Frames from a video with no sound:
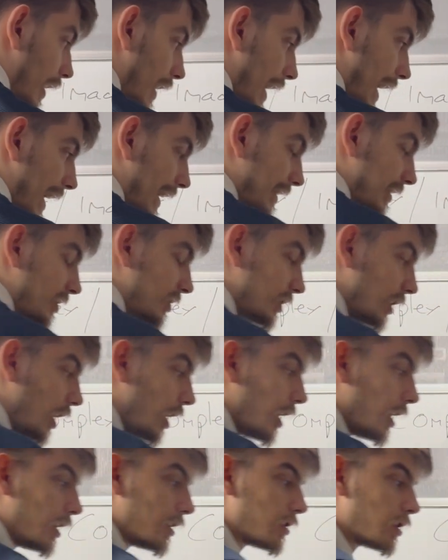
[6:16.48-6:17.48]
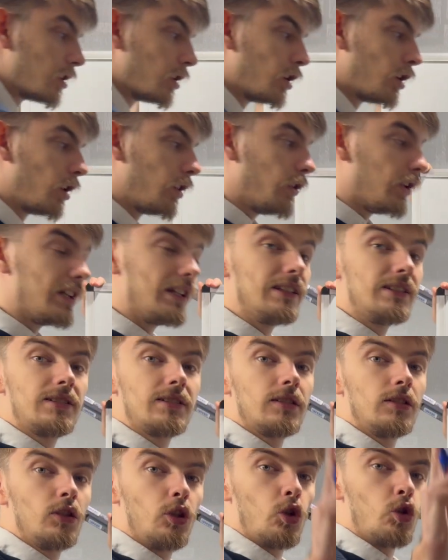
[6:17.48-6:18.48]
a surd that
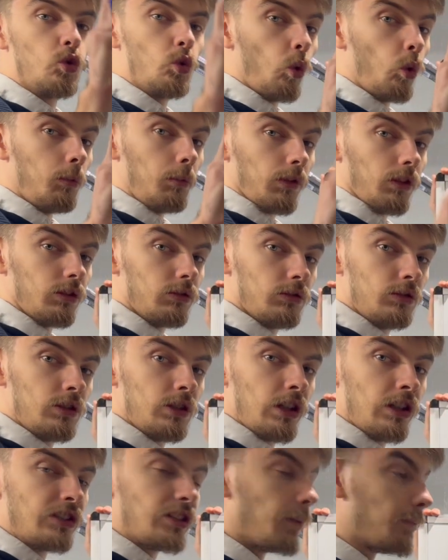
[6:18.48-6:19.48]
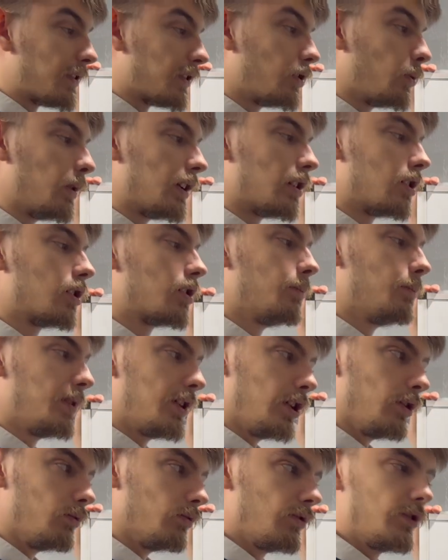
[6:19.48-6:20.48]
is normal, something that we can
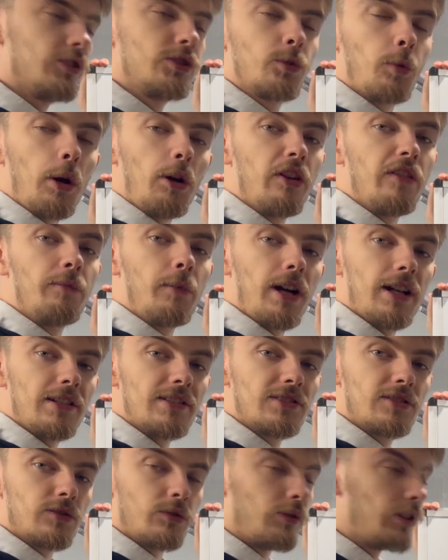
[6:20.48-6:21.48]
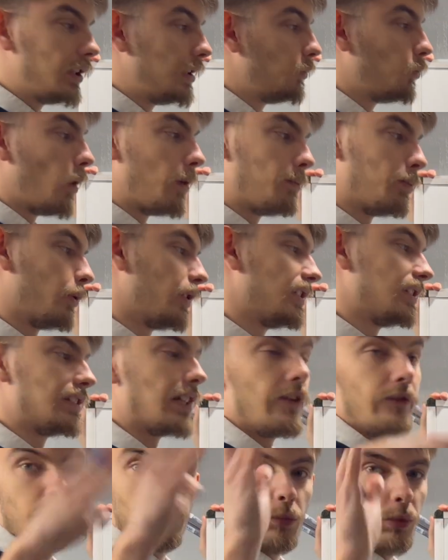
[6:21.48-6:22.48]
compute. The square root of minus 3,
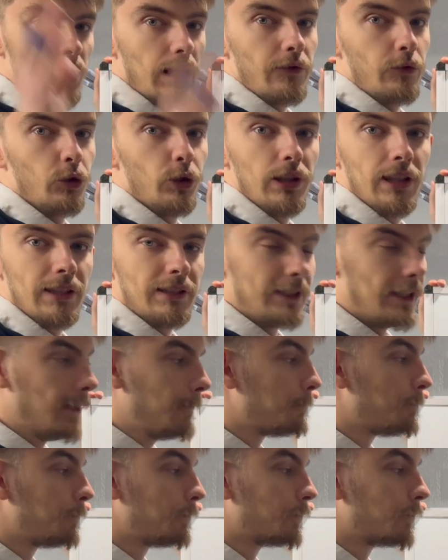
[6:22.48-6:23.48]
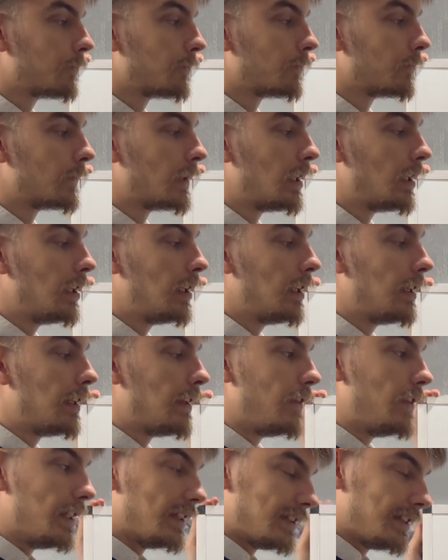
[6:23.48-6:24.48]
1.7, whatever it is, yeah?
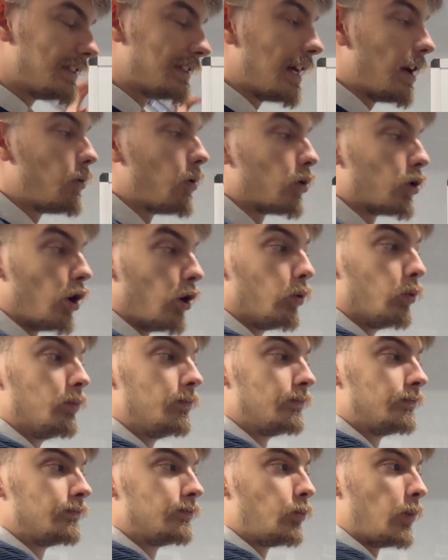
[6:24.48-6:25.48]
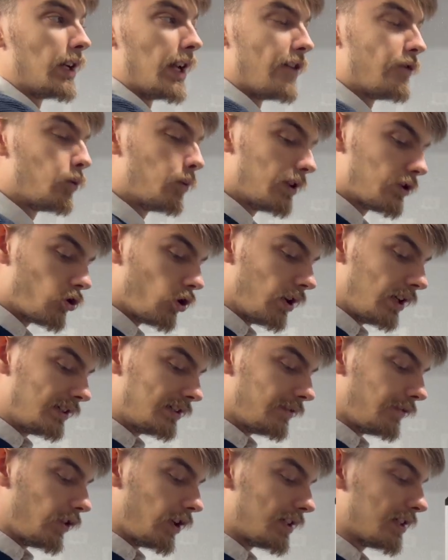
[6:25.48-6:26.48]
This is our goal. Whenever we're trying to
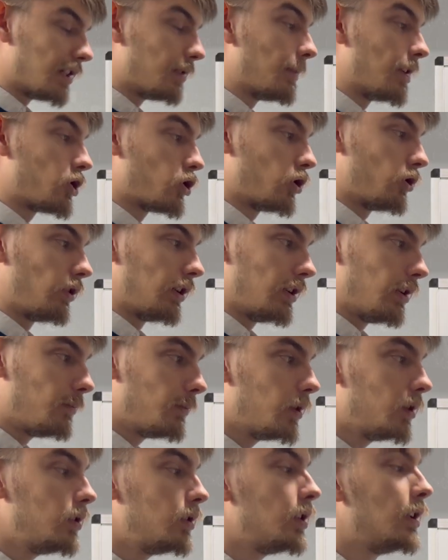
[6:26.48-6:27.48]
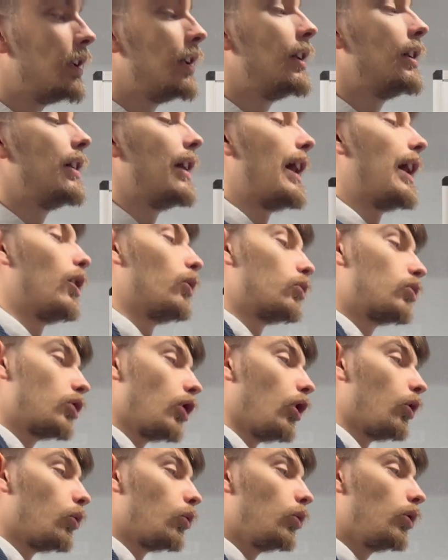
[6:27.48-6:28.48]
find an imaginary number, our
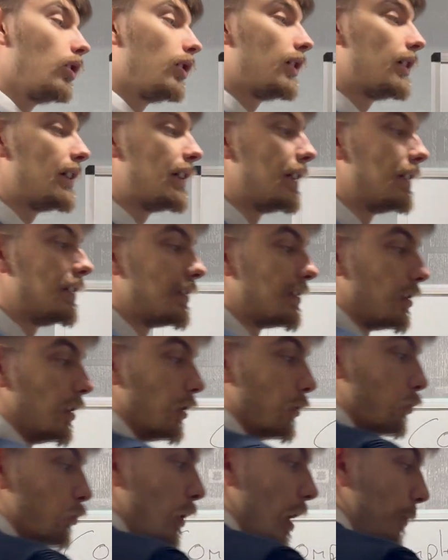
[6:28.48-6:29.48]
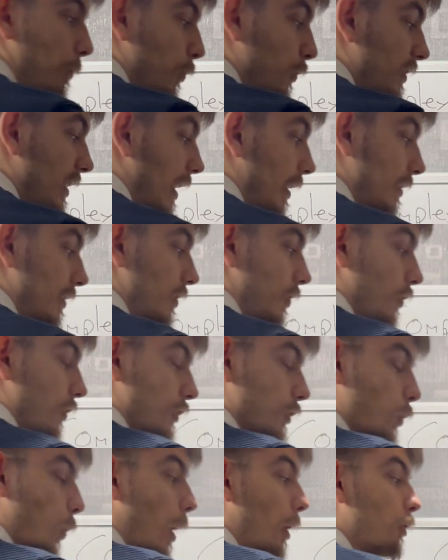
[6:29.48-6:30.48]
goal is to represent the
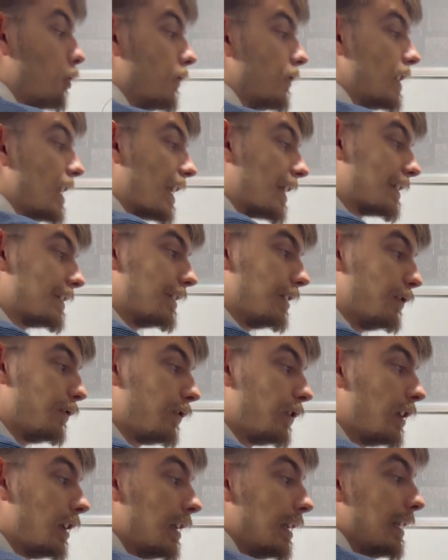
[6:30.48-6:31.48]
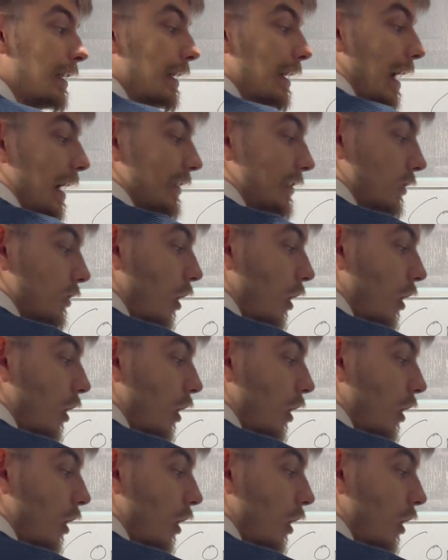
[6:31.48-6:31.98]
square root of a negative as an